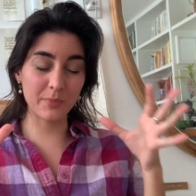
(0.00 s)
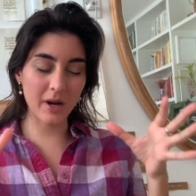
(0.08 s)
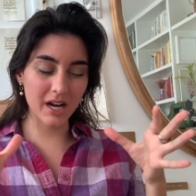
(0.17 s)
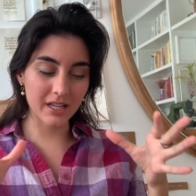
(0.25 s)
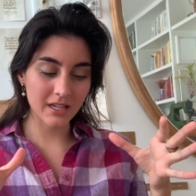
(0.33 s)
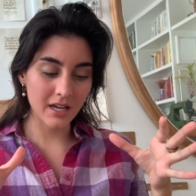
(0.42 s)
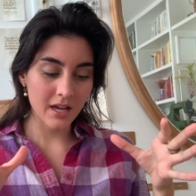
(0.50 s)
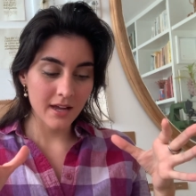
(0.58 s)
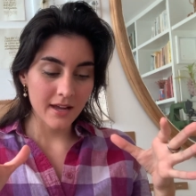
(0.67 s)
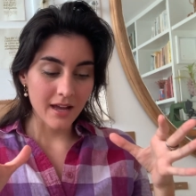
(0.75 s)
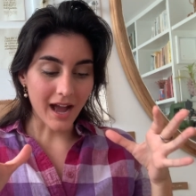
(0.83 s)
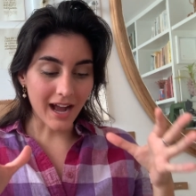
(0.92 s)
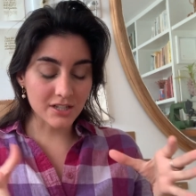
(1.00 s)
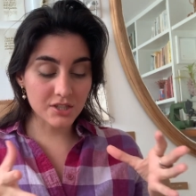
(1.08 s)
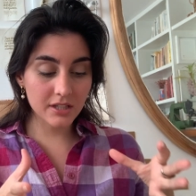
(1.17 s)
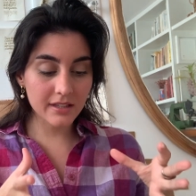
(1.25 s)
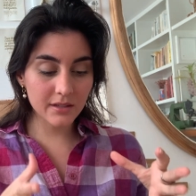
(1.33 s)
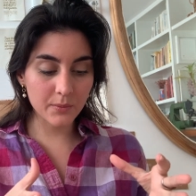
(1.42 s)
But
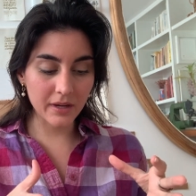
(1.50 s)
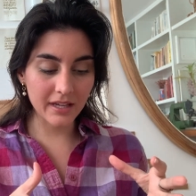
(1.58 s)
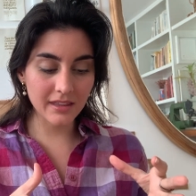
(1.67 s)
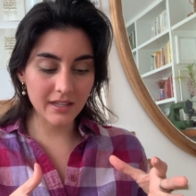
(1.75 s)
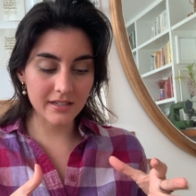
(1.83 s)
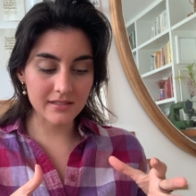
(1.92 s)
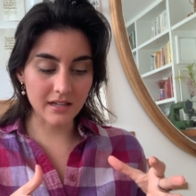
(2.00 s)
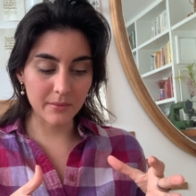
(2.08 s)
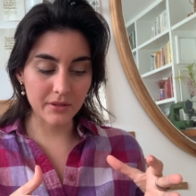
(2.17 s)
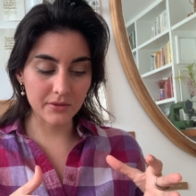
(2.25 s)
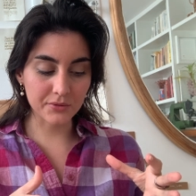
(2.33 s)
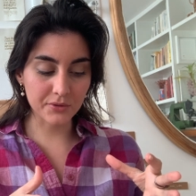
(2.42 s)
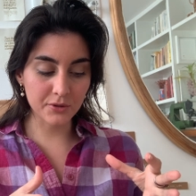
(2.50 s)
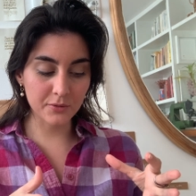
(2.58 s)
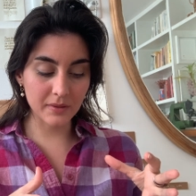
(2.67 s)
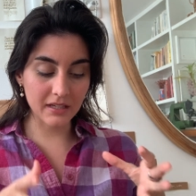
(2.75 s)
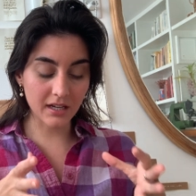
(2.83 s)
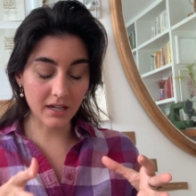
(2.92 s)
actually the way that is coming through,
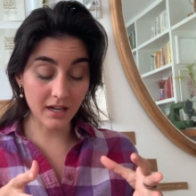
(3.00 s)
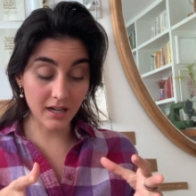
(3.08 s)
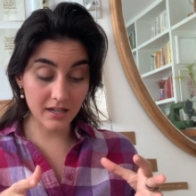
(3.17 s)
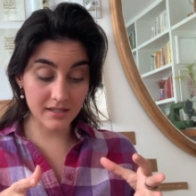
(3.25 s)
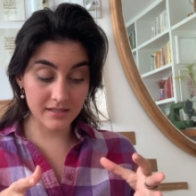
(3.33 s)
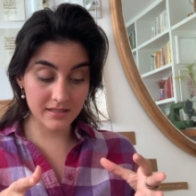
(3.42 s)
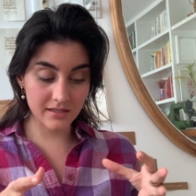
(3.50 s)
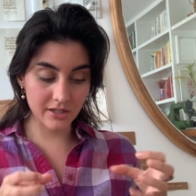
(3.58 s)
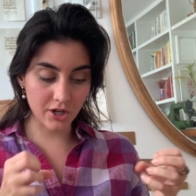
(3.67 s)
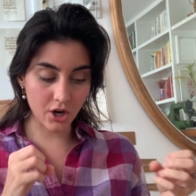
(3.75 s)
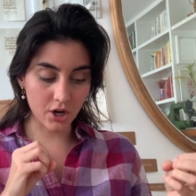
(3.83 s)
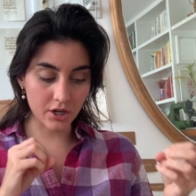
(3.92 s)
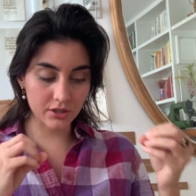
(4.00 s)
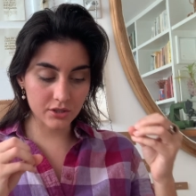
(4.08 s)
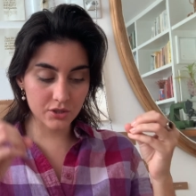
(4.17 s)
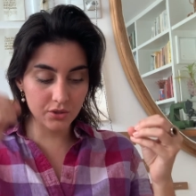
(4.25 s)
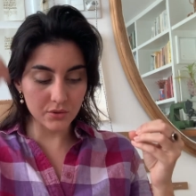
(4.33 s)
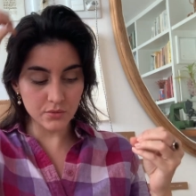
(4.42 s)
because there are
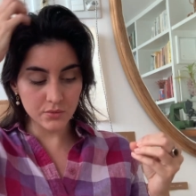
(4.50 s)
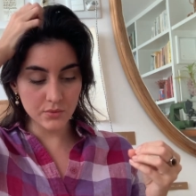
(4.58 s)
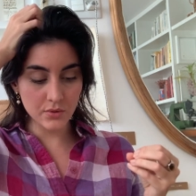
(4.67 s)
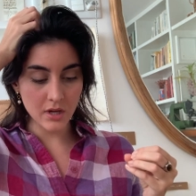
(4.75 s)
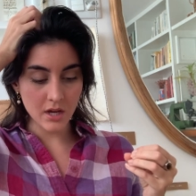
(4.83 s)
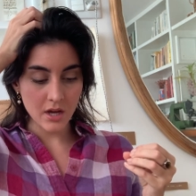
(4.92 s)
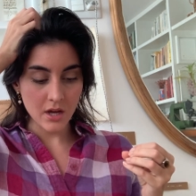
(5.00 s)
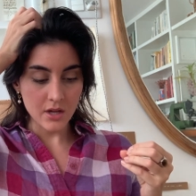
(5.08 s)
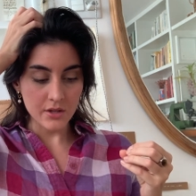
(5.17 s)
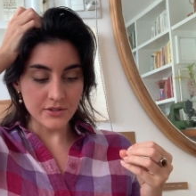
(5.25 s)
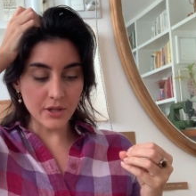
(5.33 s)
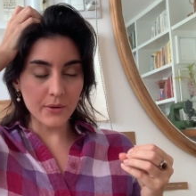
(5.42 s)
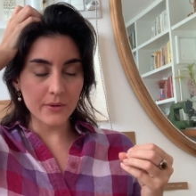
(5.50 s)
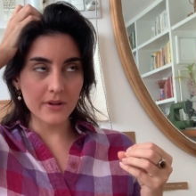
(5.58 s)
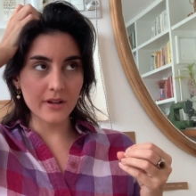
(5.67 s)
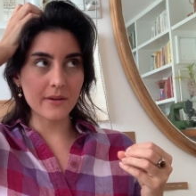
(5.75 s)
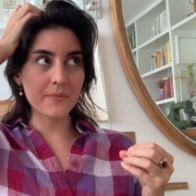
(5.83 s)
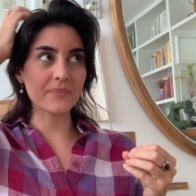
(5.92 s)
two, so
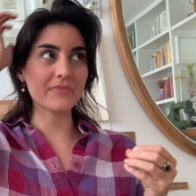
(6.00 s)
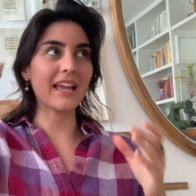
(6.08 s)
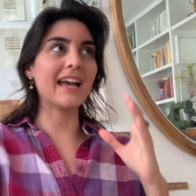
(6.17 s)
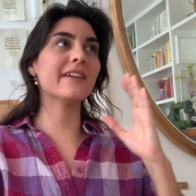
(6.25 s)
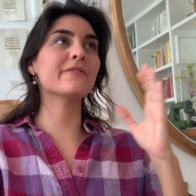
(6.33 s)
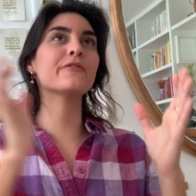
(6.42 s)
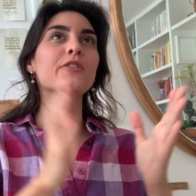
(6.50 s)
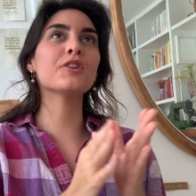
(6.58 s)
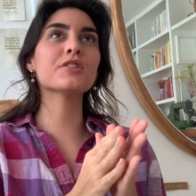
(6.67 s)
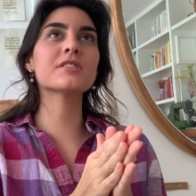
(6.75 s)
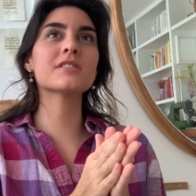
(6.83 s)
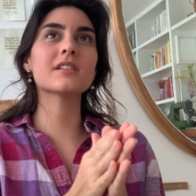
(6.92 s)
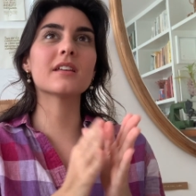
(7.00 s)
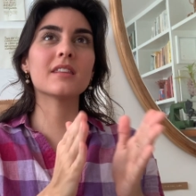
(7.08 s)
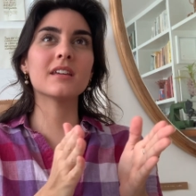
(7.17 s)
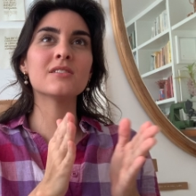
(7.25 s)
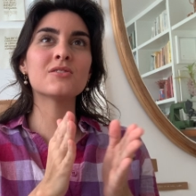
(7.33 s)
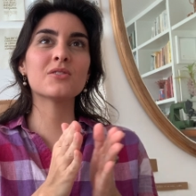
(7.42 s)
at first
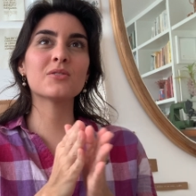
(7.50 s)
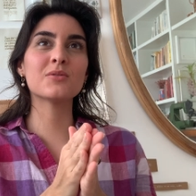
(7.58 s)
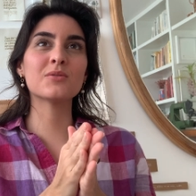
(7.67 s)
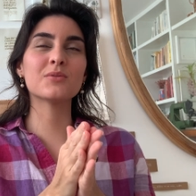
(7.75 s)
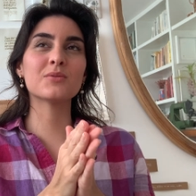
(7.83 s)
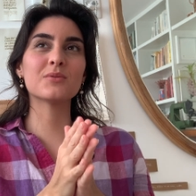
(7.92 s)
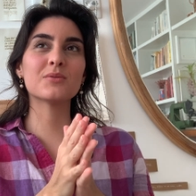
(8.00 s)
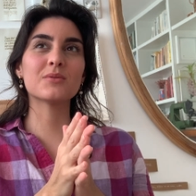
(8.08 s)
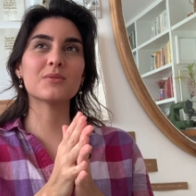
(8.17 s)
these two